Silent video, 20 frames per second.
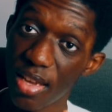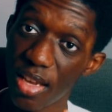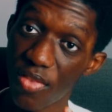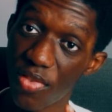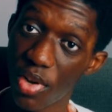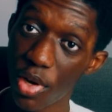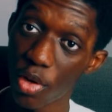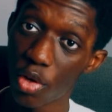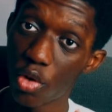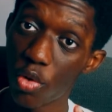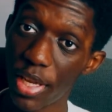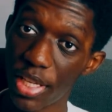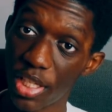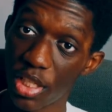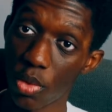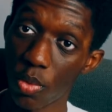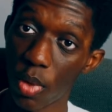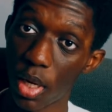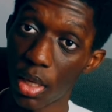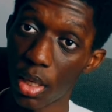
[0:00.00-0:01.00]
a very
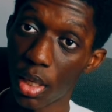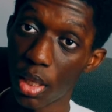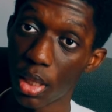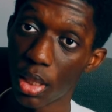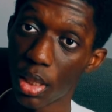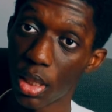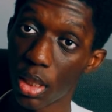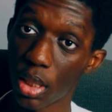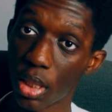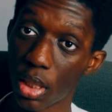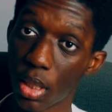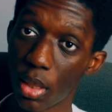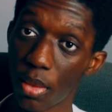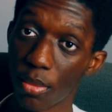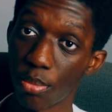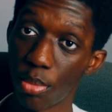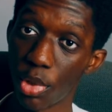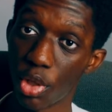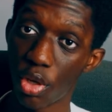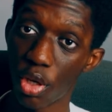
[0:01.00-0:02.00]
crazy one
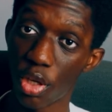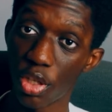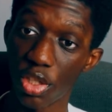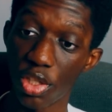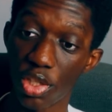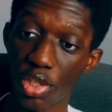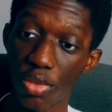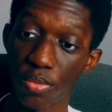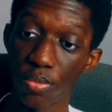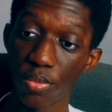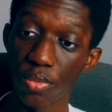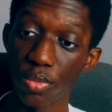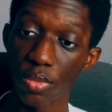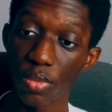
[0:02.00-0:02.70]
because